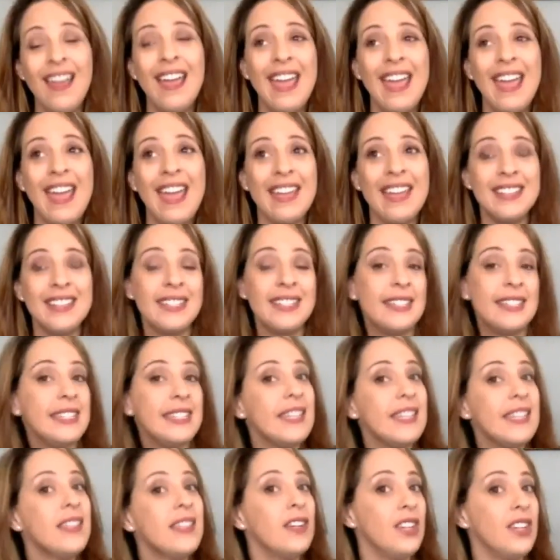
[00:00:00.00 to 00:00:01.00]
and
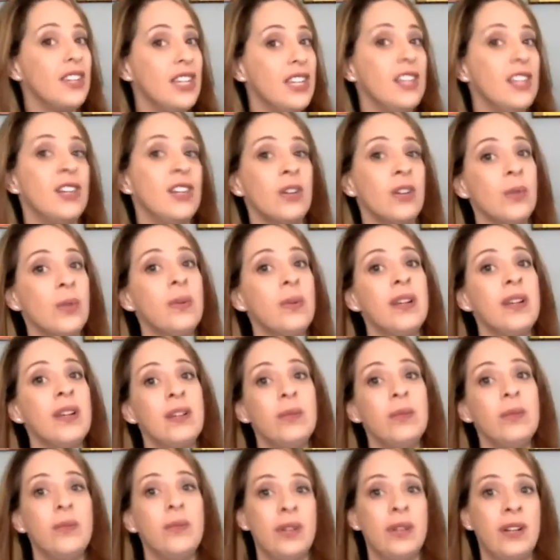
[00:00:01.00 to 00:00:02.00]
stick their ear
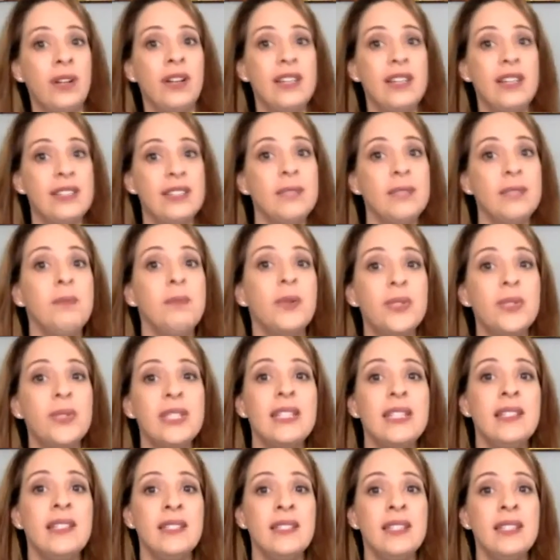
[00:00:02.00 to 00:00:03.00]
where it's most
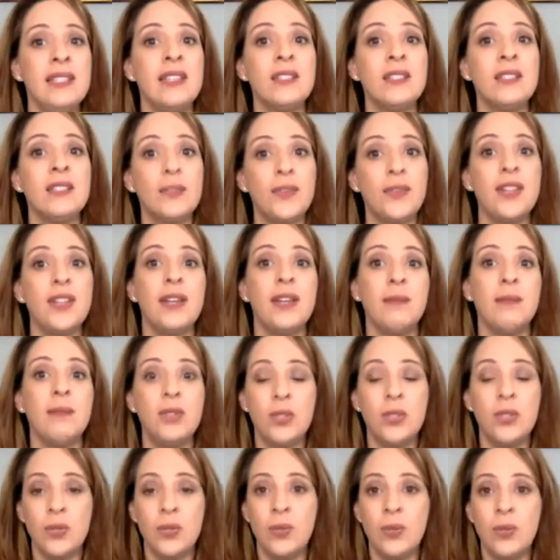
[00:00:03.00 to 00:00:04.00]
easiest for them
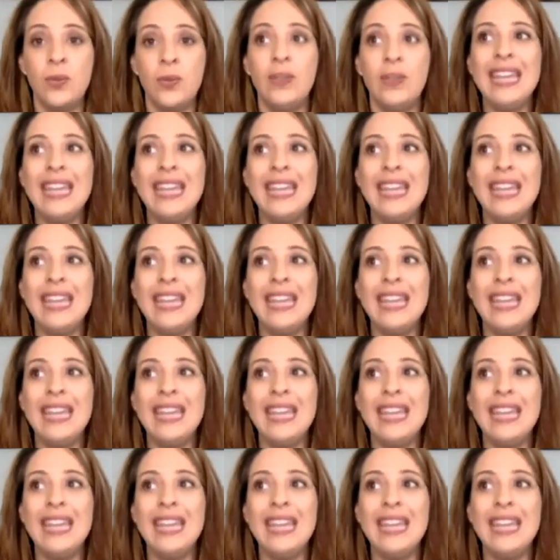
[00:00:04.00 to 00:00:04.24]
to